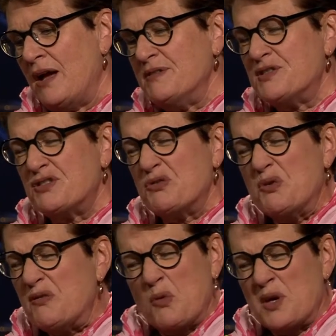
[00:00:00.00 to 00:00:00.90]

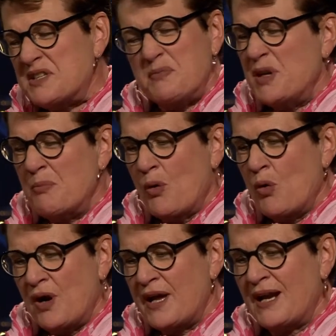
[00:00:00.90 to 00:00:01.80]
sort of wanted to be a boy.